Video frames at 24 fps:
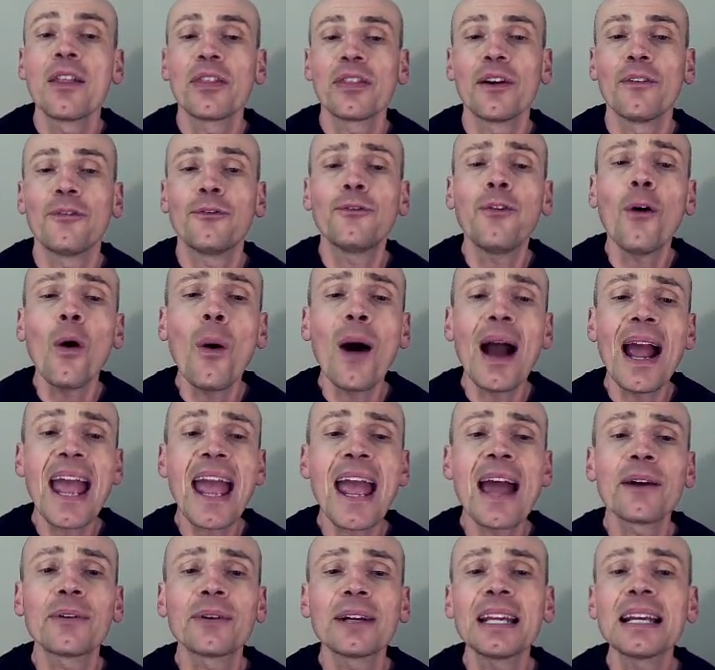The 4
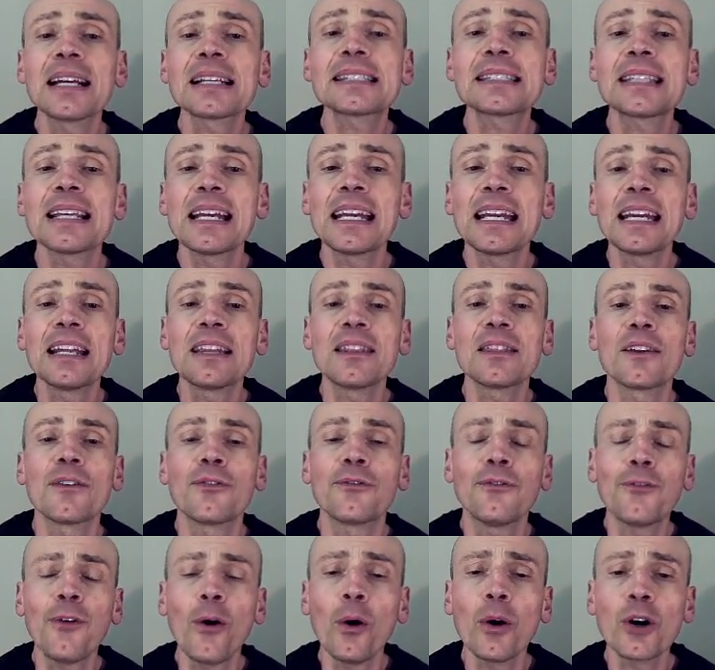areas in the
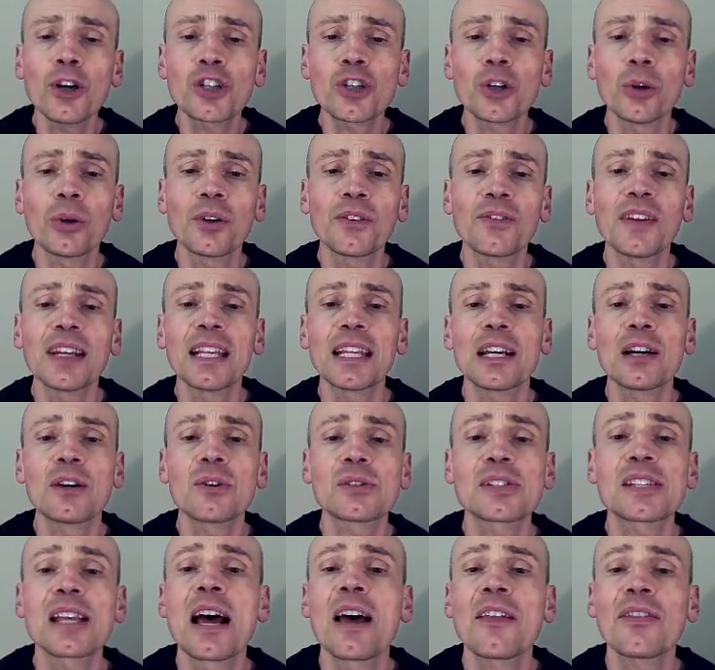4 short
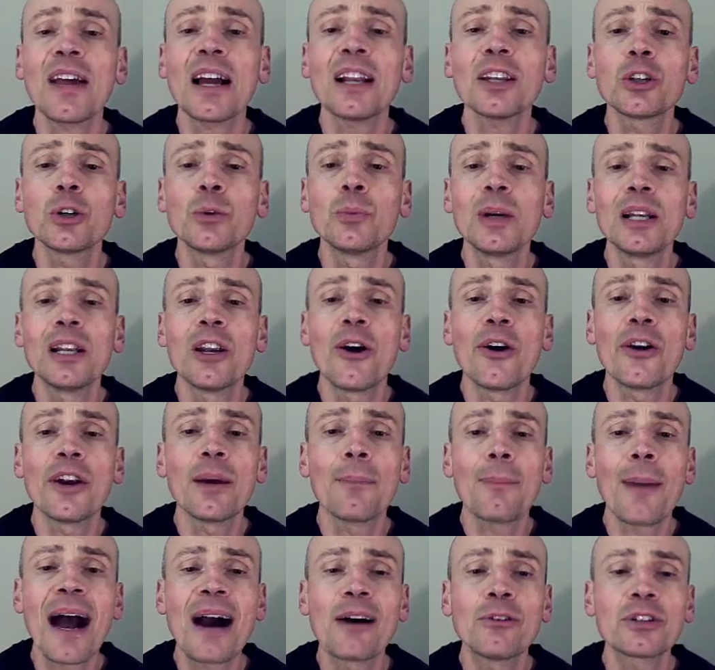videos that you will learn
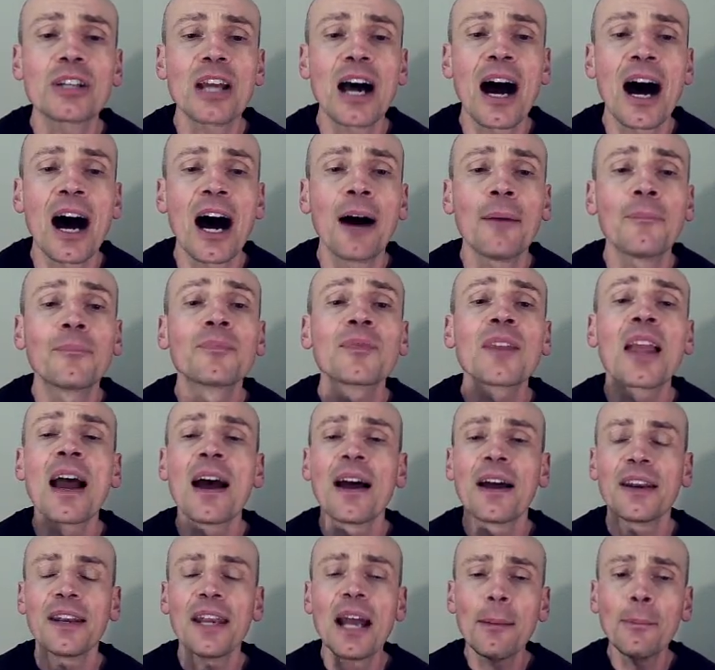about are:
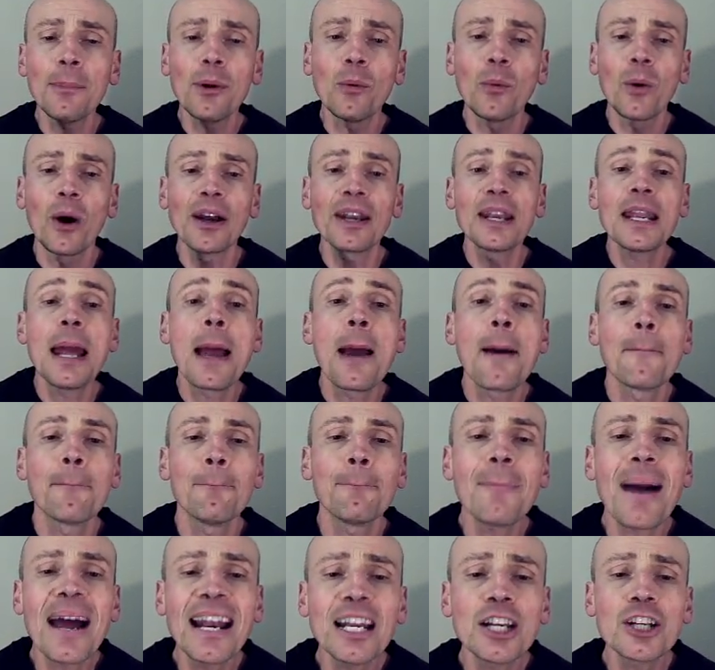number 1,
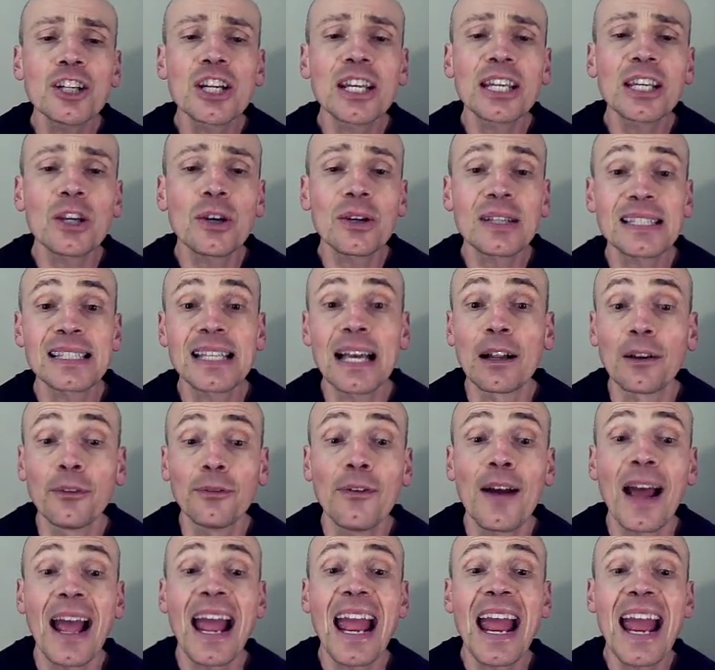managing yourself
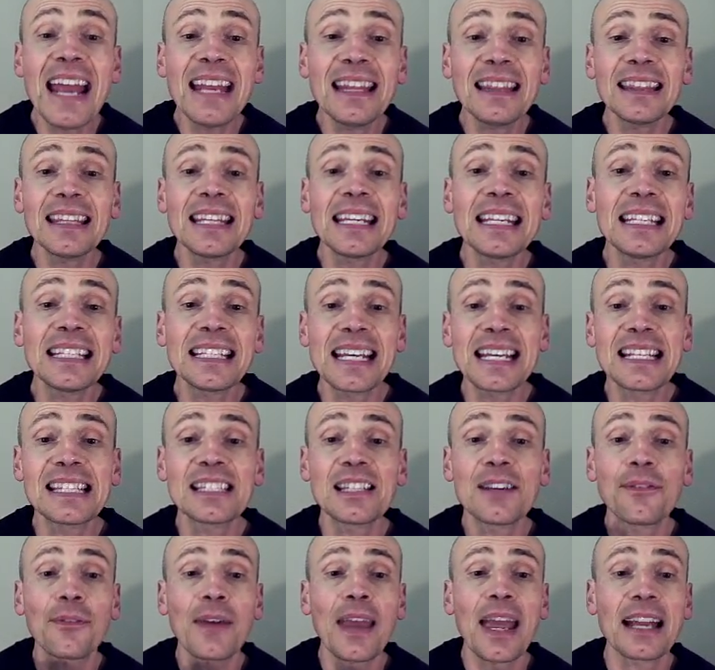and the
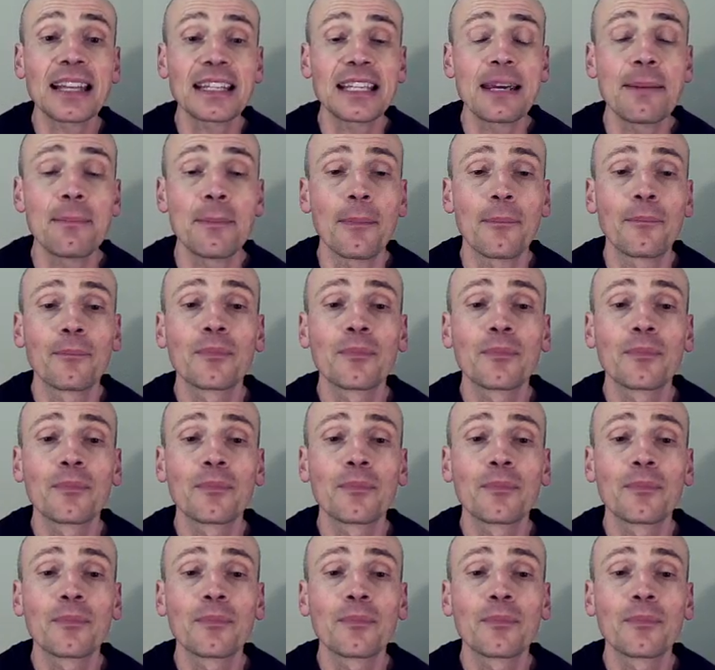intensive care team.